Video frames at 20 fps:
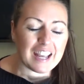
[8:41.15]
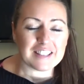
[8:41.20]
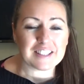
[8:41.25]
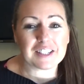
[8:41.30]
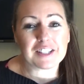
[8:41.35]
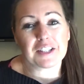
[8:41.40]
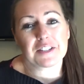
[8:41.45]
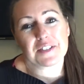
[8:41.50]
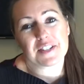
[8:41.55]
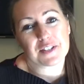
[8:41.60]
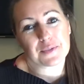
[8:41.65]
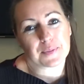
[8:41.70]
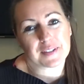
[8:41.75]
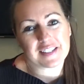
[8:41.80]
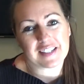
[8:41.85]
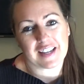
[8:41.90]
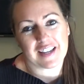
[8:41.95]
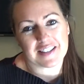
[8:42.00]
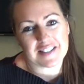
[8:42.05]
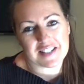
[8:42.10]
and the closest one
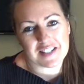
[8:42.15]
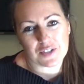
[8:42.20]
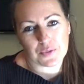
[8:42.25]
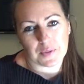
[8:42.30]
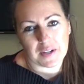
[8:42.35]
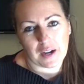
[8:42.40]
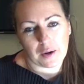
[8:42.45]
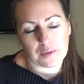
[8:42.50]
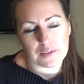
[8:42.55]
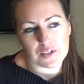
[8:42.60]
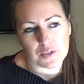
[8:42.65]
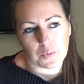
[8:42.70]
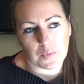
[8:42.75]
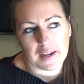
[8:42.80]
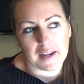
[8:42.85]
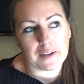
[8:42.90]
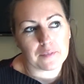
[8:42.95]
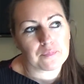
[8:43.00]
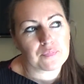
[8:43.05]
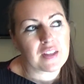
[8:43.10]
to us is three hours
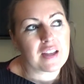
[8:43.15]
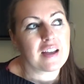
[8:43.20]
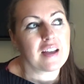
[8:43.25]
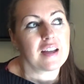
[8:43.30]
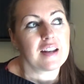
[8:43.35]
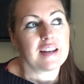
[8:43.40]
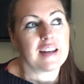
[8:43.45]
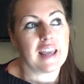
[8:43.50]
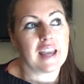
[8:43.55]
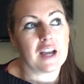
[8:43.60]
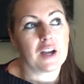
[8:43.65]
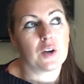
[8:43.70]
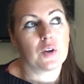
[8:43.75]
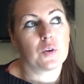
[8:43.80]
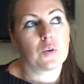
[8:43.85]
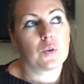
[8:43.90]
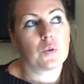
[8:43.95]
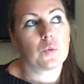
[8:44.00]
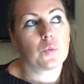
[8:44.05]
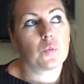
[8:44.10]
away.
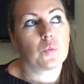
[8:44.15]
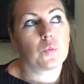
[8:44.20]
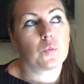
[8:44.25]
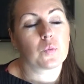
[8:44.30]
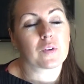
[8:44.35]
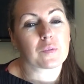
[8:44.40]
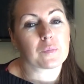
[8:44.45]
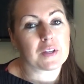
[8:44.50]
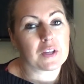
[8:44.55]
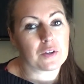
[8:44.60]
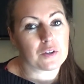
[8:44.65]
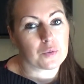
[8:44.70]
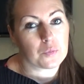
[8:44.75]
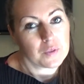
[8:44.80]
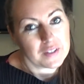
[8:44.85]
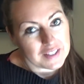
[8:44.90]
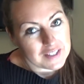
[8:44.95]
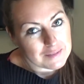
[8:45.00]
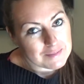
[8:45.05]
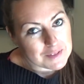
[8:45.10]
Now, when we go to
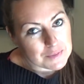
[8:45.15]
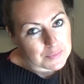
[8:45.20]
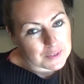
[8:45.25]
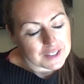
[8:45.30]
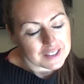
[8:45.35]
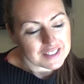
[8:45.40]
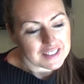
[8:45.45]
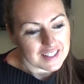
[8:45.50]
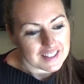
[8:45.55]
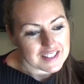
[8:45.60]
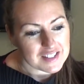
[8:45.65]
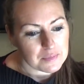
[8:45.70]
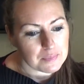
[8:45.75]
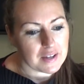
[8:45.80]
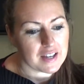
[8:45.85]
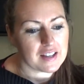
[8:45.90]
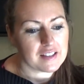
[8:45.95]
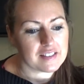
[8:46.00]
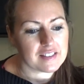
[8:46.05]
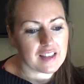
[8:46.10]
Williamsburg next
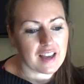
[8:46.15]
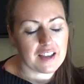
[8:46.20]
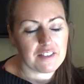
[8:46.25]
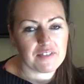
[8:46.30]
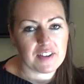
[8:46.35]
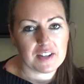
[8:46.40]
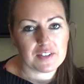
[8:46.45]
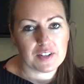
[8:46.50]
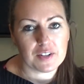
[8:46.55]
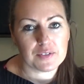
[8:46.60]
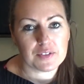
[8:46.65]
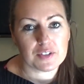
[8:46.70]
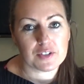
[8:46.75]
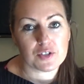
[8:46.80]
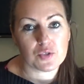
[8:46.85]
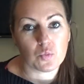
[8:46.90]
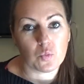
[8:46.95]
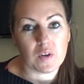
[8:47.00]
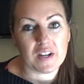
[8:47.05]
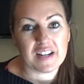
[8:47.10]
month, I found out
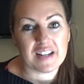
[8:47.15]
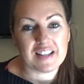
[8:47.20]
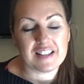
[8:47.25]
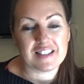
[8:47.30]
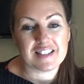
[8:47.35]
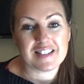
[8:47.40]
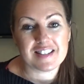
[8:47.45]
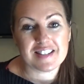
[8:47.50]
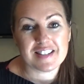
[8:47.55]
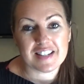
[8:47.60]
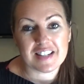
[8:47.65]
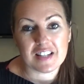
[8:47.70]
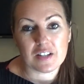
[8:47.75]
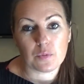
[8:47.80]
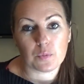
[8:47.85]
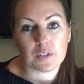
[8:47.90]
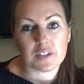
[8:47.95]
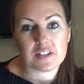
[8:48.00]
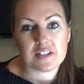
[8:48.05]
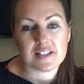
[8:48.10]
there's one in the city
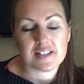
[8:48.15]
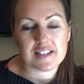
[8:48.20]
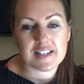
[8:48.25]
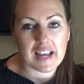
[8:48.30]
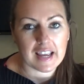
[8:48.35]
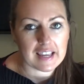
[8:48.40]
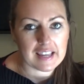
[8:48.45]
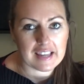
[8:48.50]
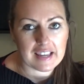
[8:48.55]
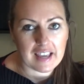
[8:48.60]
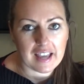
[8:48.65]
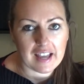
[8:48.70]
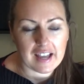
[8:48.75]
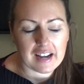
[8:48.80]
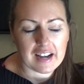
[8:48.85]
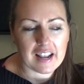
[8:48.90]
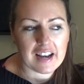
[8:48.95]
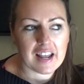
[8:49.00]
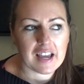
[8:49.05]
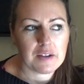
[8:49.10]
we're staying
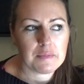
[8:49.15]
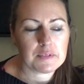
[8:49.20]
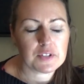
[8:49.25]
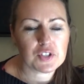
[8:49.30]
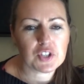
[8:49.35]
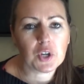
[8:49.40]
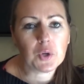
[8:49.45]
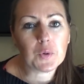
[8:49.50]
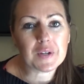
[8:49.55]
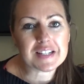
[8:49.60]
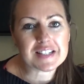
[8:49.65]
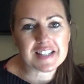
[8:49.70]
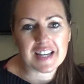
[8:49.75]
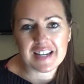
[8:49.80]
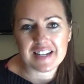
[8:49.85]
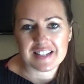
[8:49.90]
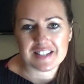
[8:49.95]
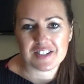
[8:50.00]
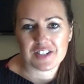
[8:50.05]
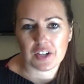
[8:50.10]
at, and I'm so
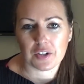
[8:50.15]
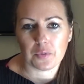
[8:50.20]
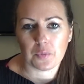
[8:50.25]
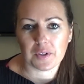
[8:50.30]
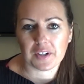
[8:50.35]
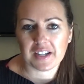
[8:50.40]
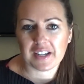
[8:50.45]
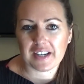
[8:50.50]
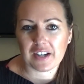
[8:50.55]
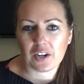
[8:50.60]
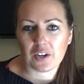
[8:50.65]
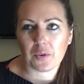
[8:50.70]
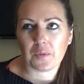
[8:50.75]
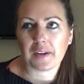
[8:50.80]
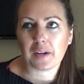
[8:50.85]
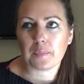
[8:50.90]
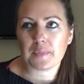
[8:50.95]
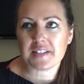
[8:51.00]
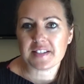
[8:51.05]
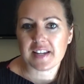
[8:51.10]
excited. So we're
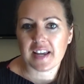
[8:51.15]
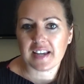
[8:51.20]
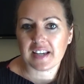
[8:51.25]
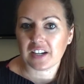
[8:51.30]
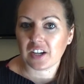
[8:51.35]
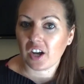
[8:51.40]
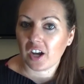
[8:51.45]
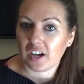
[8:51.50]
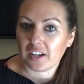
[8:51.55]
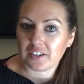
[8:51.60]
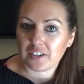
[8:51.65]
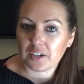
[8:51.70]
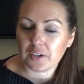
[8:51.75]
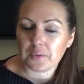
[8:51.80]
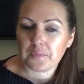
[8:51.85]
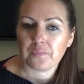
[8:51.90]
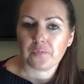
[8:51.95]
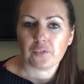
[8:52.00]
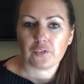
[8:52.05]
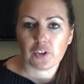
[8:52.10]
going to be staying at a condo
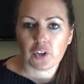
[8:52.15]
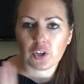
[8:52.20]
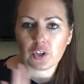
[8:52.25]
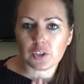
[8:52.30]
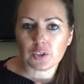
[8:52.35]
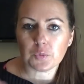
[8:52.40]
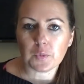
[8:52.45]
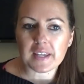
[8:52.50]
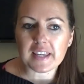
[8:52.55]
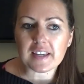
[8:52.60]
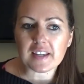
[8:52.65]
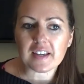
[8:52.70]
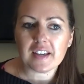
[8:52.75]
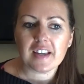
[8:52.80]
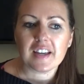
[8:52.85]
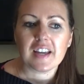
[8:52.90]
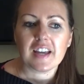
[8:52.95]
for a whole week,